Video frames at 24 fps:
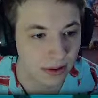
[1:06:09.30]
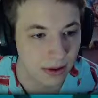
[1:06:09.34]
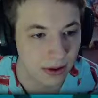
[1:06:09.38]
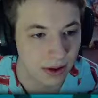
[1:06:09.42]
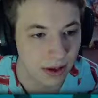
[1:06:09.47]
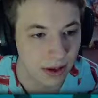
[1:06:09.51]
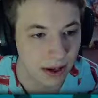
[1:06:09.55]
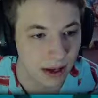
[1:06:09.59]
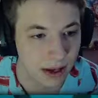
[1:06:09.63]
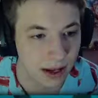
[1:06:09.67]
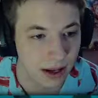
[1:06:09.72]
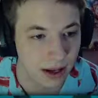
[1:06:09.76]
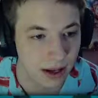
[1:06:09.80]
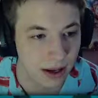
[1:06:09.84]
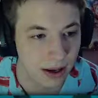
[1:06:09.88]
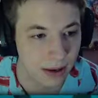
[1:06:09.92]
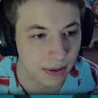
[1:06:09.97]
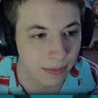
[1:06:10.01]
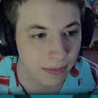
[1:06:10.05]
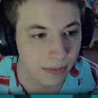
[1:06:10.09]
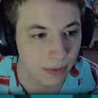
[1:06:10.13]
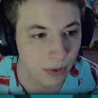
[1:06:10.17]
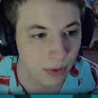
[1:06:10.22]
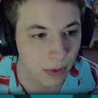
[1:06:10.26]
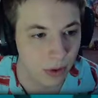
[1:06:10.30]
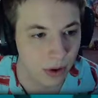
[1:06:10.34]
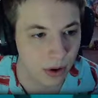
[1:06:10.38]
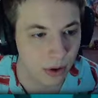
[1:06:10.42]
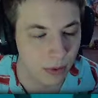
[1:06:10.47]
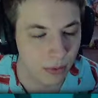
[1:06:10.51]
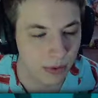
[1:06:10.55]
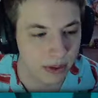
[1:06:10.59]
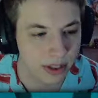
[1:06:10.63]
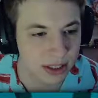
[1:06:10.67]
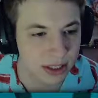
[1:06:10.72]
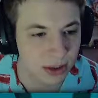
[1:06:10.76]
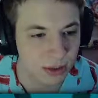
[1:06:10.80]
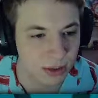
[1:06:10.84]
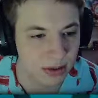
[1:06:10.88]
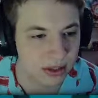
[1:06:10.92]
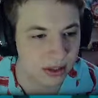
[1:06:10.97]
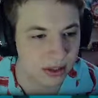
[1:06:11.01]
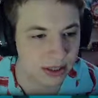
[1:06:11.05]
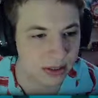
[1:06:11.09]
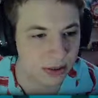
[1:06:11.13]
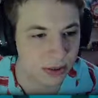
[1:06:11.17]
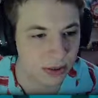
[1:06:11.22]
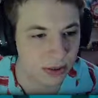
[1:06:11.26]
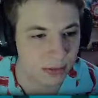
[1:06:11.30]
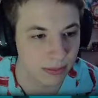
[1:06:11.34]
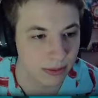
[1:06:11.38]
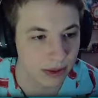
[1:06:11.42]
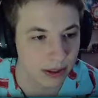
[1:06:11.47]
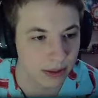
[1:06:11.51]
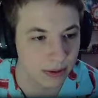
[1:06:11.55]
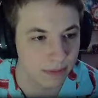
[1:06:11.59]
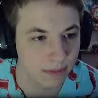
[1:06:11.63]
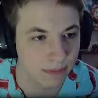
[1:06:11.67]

um, or a resource assortment.